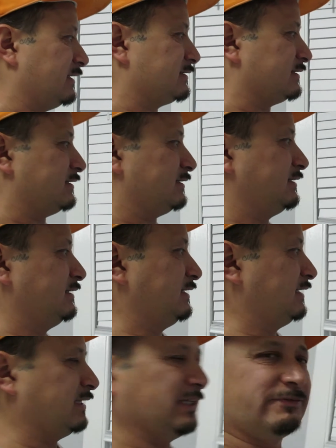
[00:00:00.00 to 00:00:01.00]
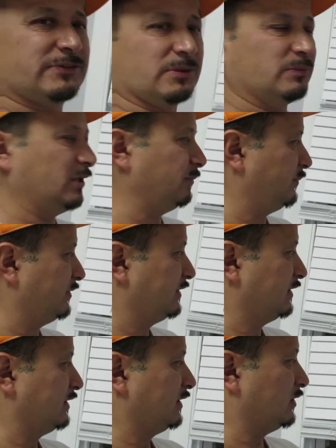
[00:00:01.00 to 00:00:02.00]
than to lift them
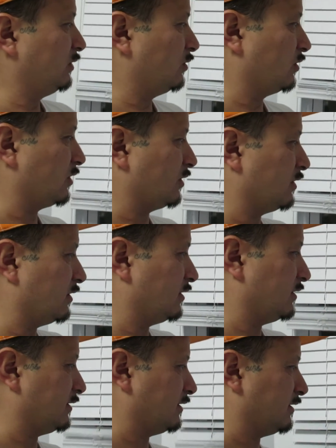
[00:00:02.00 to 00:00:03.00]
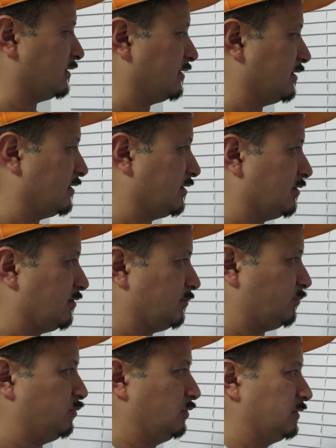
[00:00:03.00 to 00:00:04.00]
up or
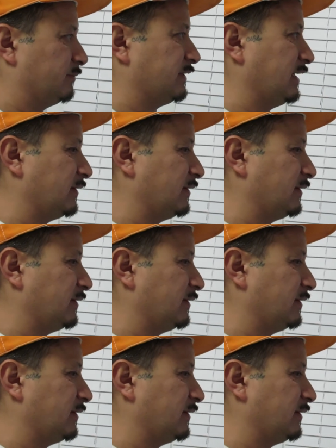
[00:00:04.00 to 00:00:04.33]
pull them